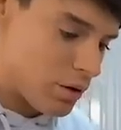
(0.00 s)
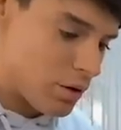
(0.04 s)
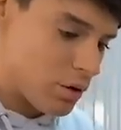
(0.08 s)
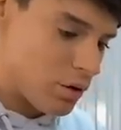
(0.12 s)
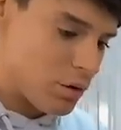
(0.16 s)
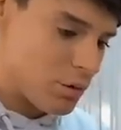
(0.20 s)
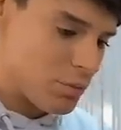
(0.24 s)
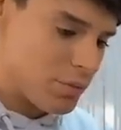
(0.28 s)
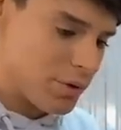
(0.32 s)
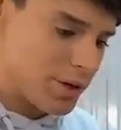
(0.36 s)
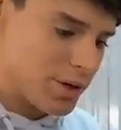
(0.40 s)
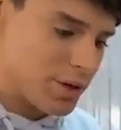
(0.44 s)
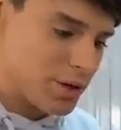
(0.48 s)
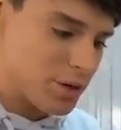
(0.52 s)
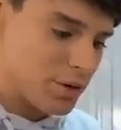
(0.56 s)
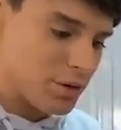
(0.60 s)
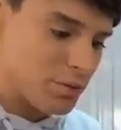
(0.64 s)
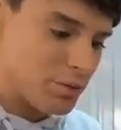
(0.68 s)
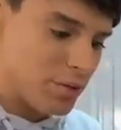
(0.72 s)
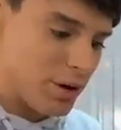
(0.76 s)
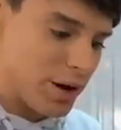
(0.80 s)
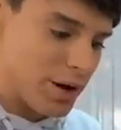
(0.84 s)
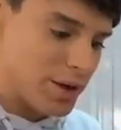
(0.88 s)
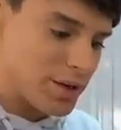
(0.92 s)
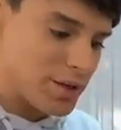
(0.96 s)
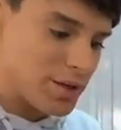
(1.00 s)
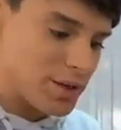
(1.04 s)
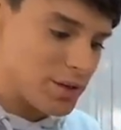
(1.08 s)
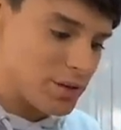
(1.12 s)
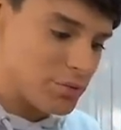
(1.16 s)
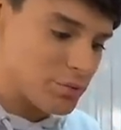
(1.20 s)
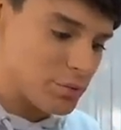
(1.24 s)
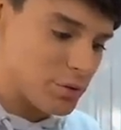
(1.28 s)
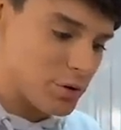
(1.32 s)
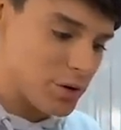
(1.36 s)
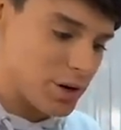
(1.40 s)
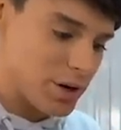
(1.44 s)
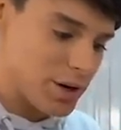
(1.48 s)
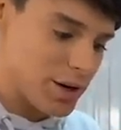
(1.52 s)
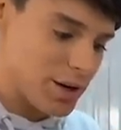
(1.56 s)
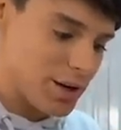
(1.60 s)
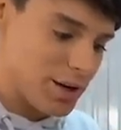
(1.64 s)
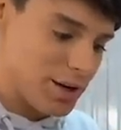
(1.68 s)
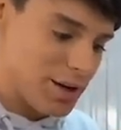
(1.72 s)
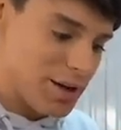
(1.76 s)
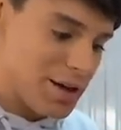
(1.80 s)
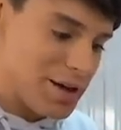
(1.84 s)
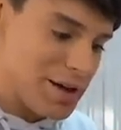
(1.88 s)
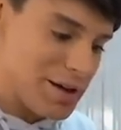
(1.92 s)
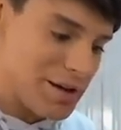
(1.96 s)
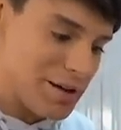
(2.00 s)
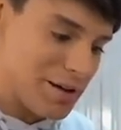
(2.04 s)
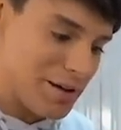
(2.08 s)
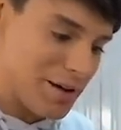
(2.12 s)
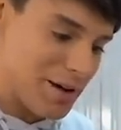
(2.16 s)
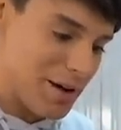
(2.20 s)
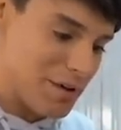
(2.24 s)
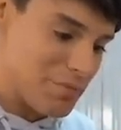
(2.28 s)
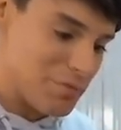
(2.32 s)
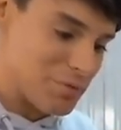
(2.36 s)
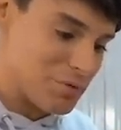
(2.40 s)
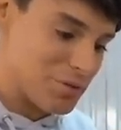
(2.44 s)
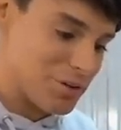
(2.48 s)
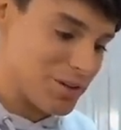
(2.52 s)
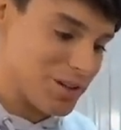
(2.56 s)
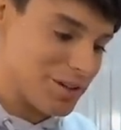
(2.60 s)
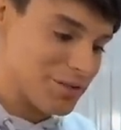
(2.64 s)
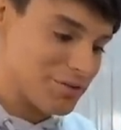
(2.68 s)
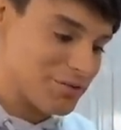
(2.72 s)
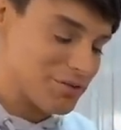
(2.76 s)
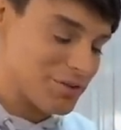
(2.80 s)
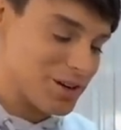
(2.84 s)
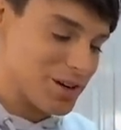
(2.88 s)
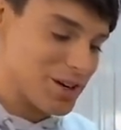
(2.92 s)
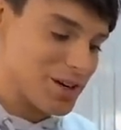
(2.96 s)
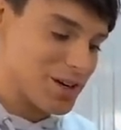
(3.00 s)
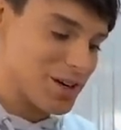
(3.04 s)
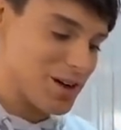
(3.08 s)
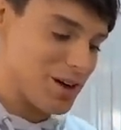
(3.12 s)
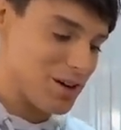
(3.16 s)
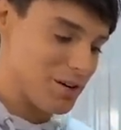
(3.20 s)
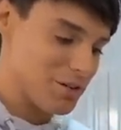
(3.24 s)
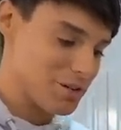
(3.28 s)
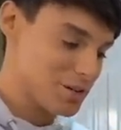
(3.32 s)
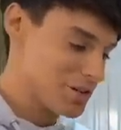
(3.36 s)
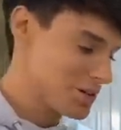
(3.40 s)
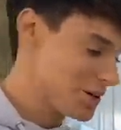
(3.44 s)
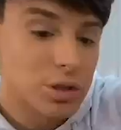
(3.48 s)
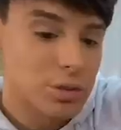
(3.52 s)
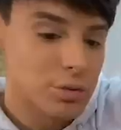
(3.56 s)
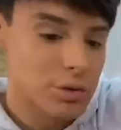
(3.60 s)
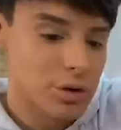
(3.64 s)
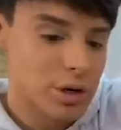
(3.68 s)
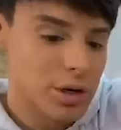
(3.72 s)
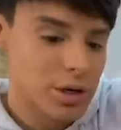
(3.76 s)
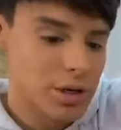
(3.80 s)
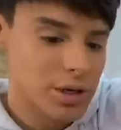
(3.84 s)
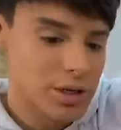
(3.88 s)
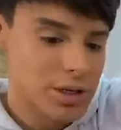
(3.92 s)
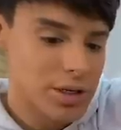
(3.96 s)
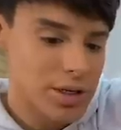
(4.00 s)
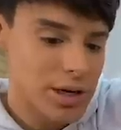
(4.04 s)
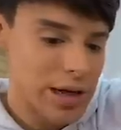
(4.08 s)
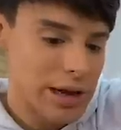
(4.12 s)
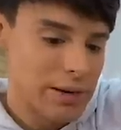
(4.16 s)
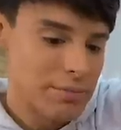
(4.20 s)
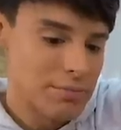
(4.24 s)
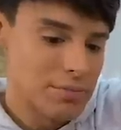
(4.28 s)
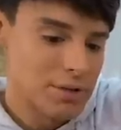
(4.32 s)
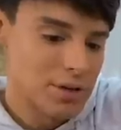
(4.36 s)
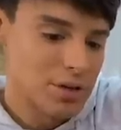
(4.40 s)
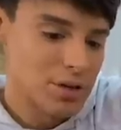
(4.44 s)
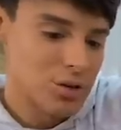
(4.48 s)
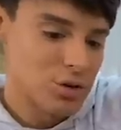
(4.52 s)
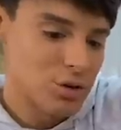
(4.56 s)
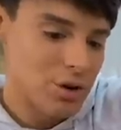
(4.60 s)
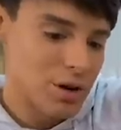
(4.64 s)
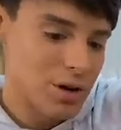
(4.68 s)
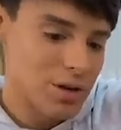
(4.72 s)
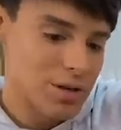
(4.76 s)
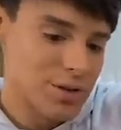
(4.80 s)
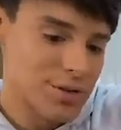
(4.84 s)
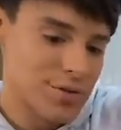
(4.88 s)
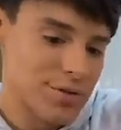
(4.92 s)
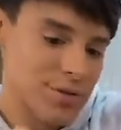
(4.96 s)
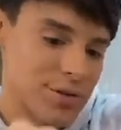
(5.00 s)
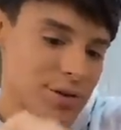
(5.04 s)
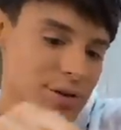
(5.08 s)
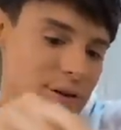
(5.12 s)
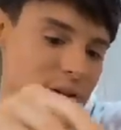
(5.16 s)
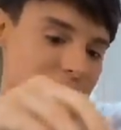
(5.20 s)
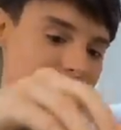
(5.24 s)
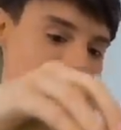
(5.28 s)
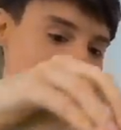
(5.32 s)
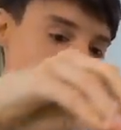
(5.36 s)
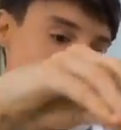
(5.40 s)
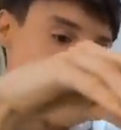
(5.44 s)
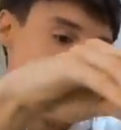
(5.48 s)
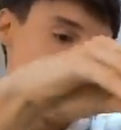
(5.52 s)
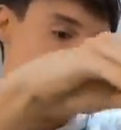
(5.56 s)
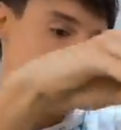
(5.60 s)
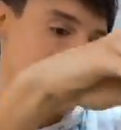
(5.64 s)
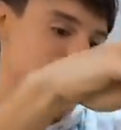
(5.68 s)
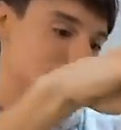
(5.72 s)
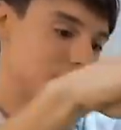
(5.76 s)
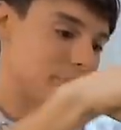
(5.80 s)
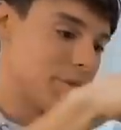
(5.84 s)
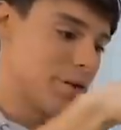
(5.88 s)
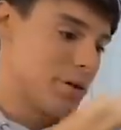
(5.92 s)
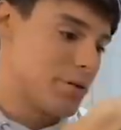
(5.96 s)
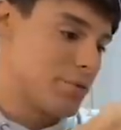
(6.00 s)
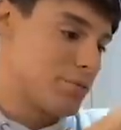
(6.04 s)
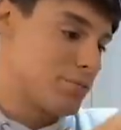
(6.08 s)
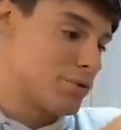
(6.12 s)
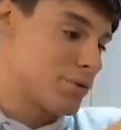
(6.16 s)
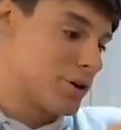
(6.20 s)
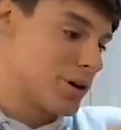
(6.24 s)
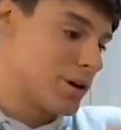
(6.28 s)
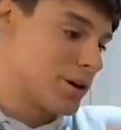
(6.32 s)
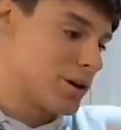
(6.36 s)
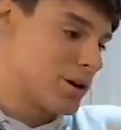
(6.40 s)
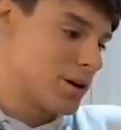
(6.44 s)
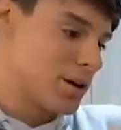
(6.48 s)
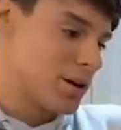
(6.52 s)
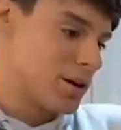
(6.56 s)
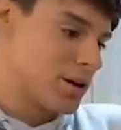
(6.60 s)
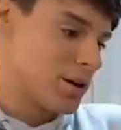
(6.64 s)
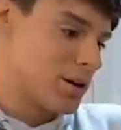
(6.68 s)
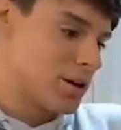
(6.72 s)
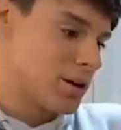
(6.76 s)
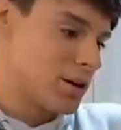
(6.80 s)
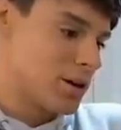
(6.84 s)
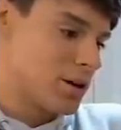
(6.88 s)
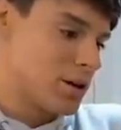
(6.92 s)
Oh my god, why is this working? I'm really freaked out. We're gonna attempt to transfer this without breaking.